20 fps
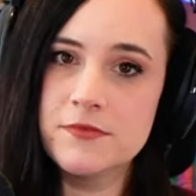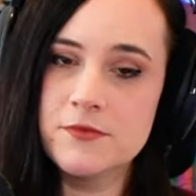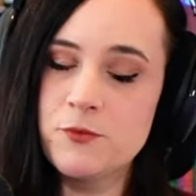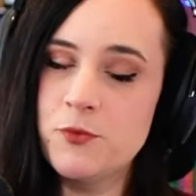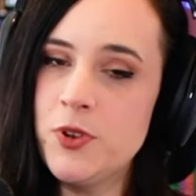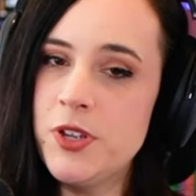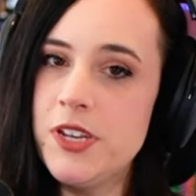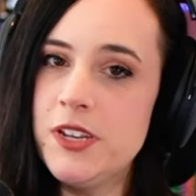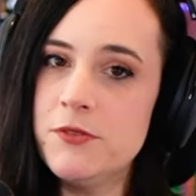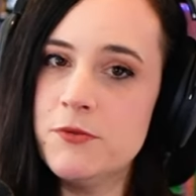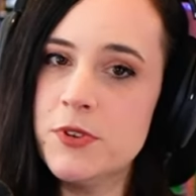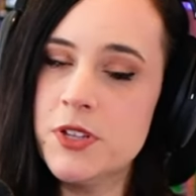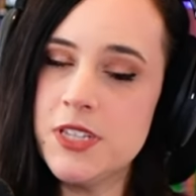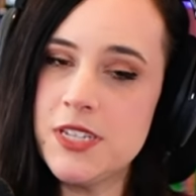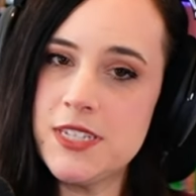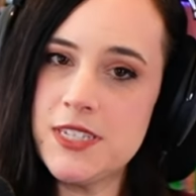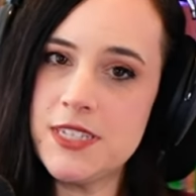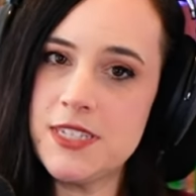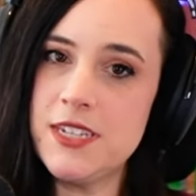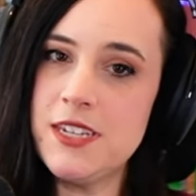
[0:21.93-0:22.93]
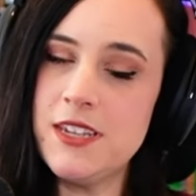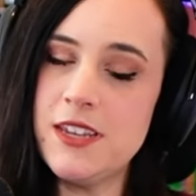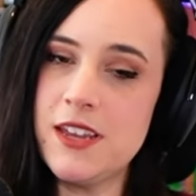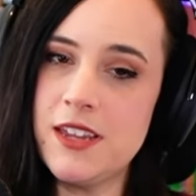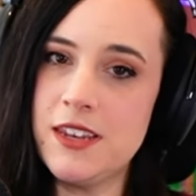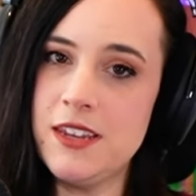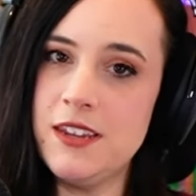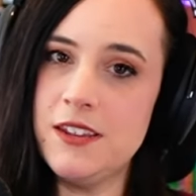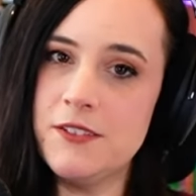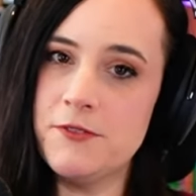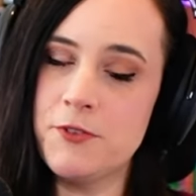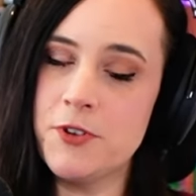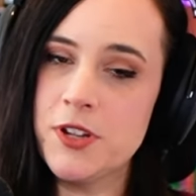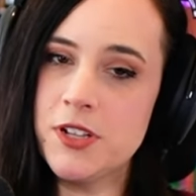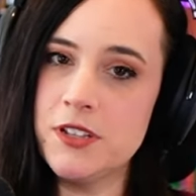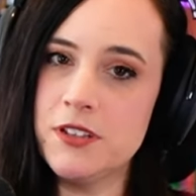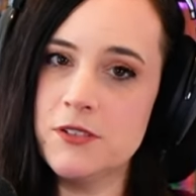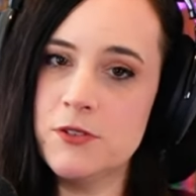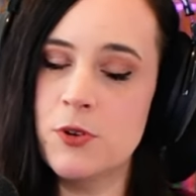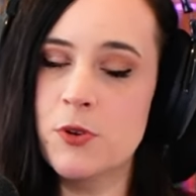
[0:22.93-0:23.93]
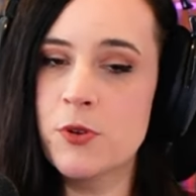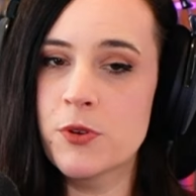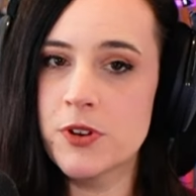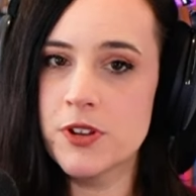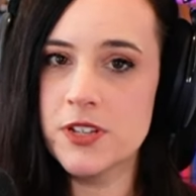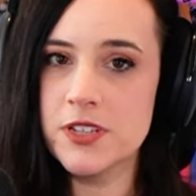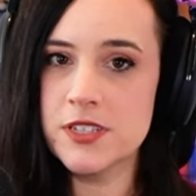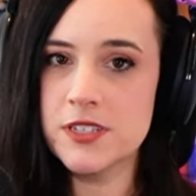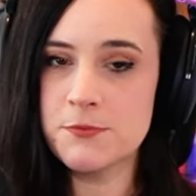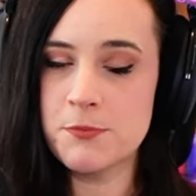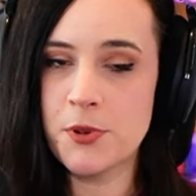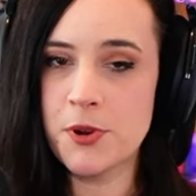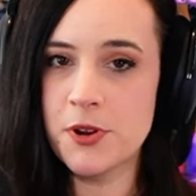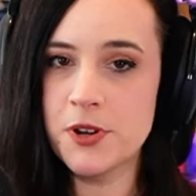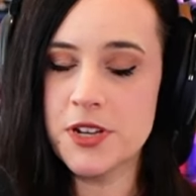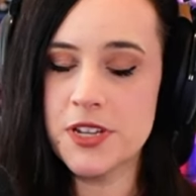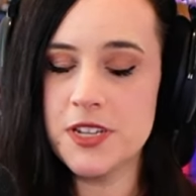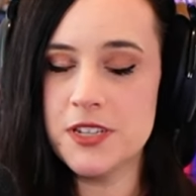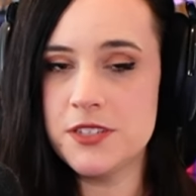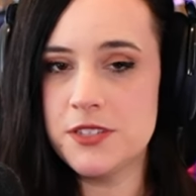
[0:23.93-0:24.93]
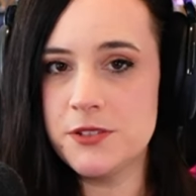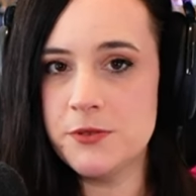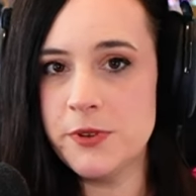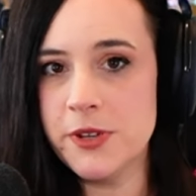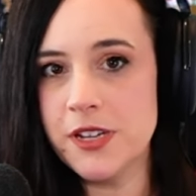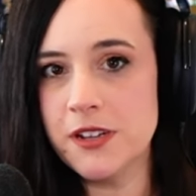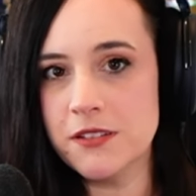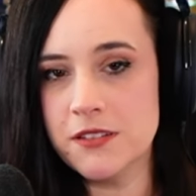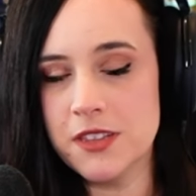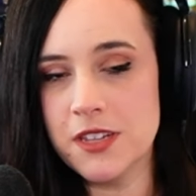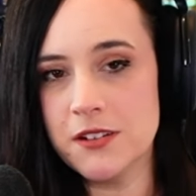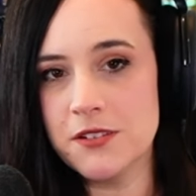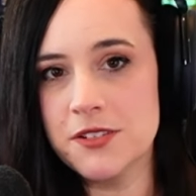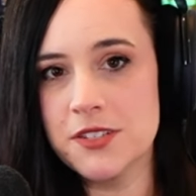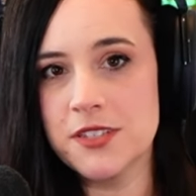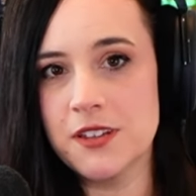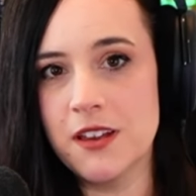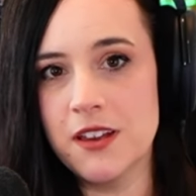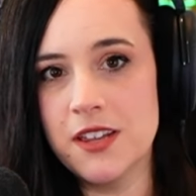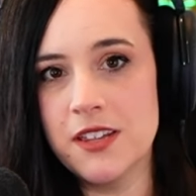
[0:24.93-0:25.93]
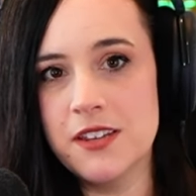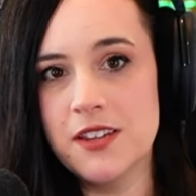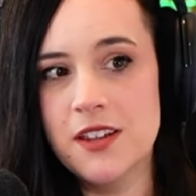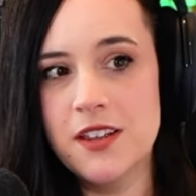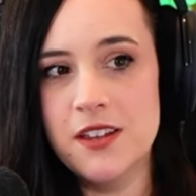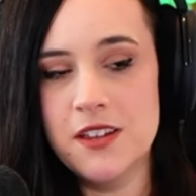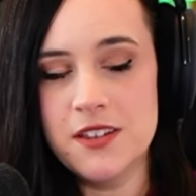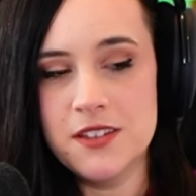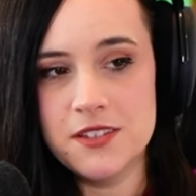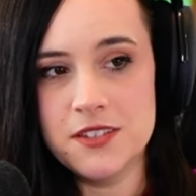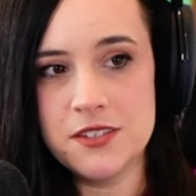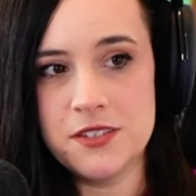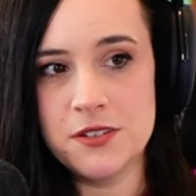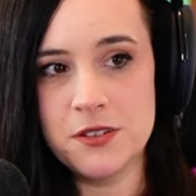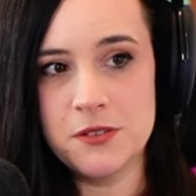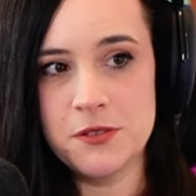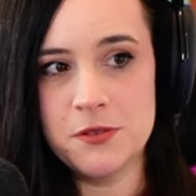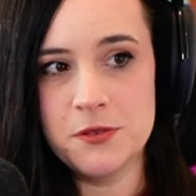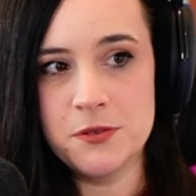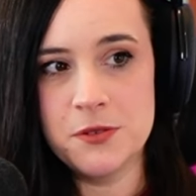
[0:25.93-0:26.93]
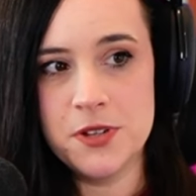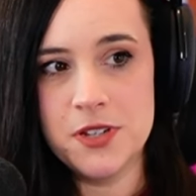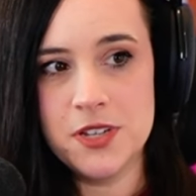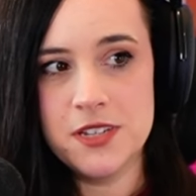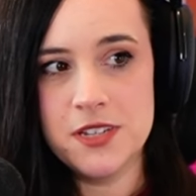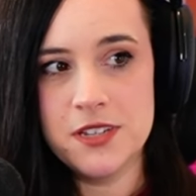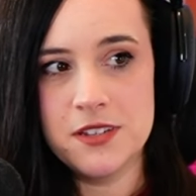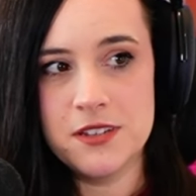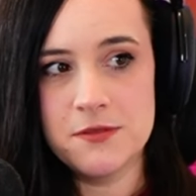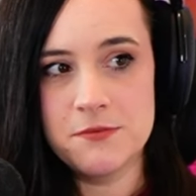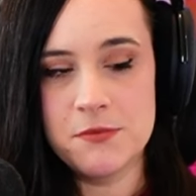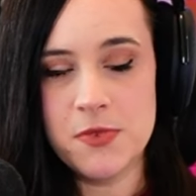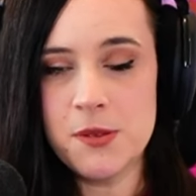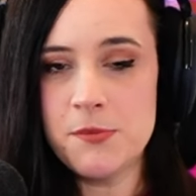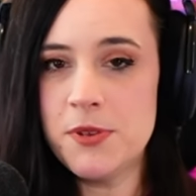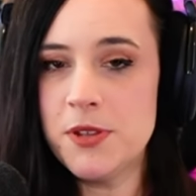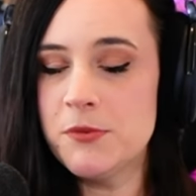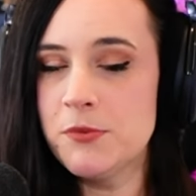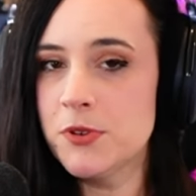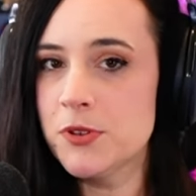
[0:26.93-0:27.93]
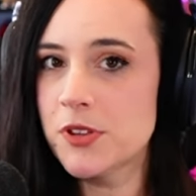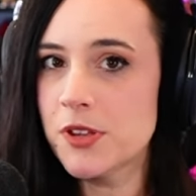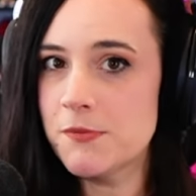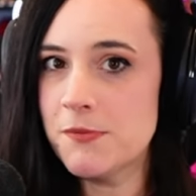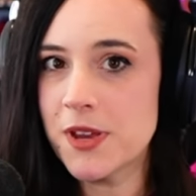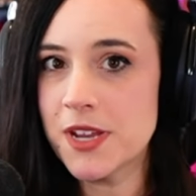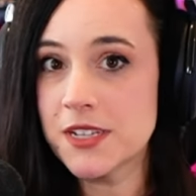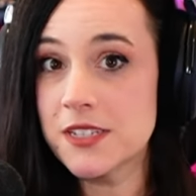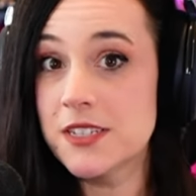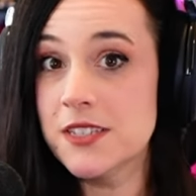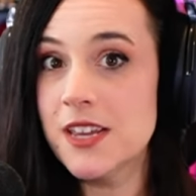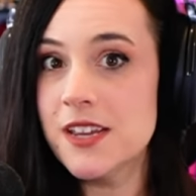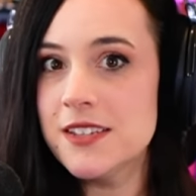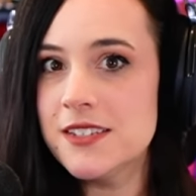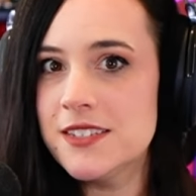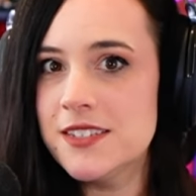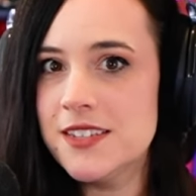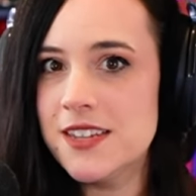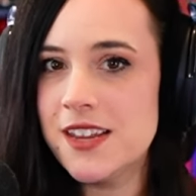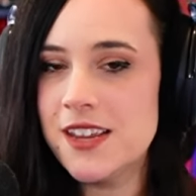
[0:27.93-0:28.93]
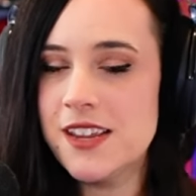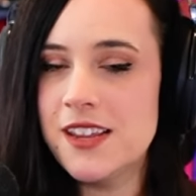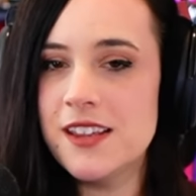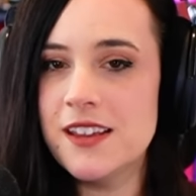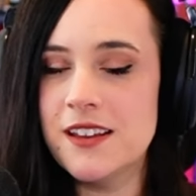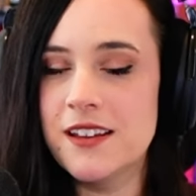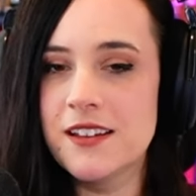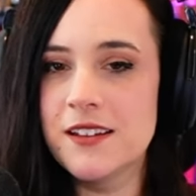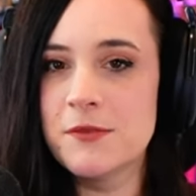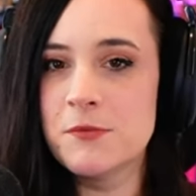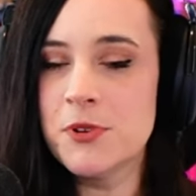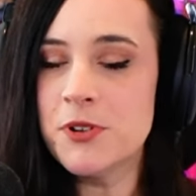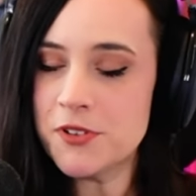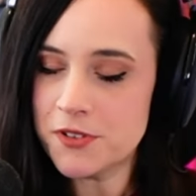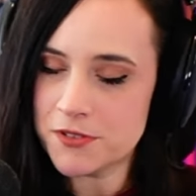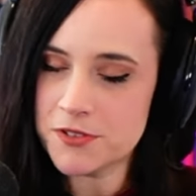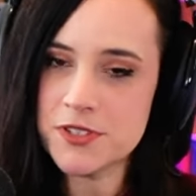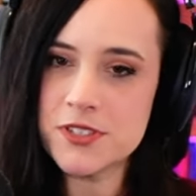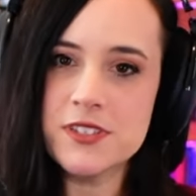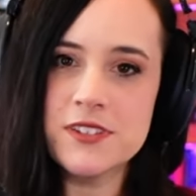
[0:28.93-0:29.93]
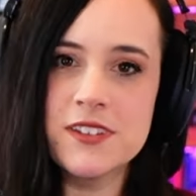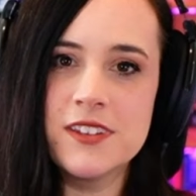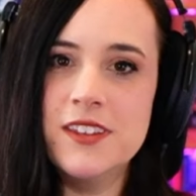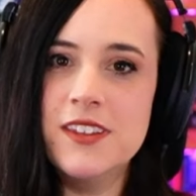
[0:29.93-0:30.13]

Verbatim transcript: We didn't really see any of what Korra's party is doing on their side, so maybe we'll get back to that today. Um, who knows?